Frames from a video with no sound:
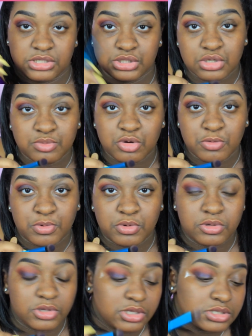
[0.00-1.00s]
Dark
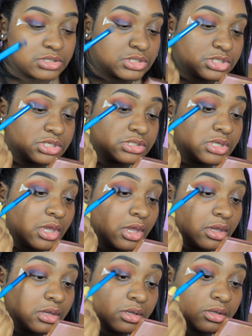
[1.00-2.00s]
purple to just
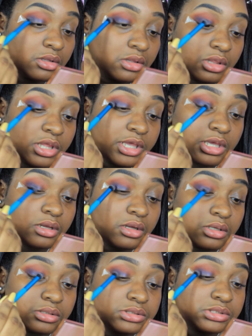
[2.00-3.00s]
lay it
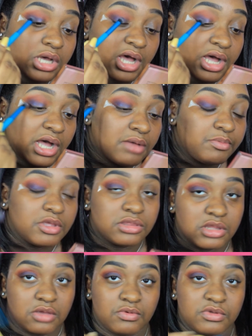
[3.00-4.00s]
on top, and
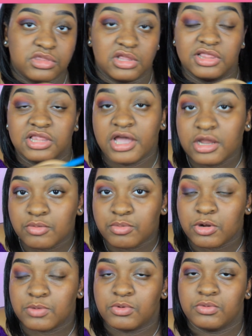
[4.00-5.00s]
then with the lighter
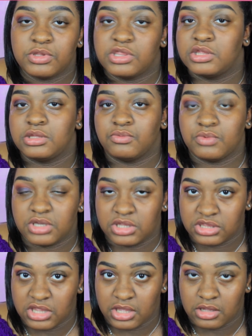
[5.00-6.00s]
purple we
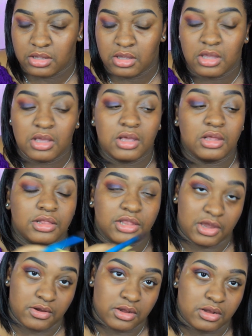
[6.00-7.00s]
can then
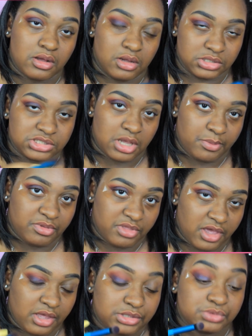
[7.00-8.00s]
layer it on top of
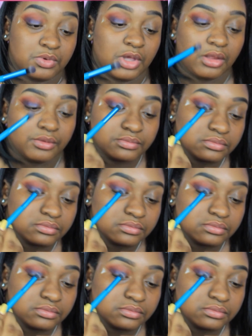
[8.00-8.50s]
that as well.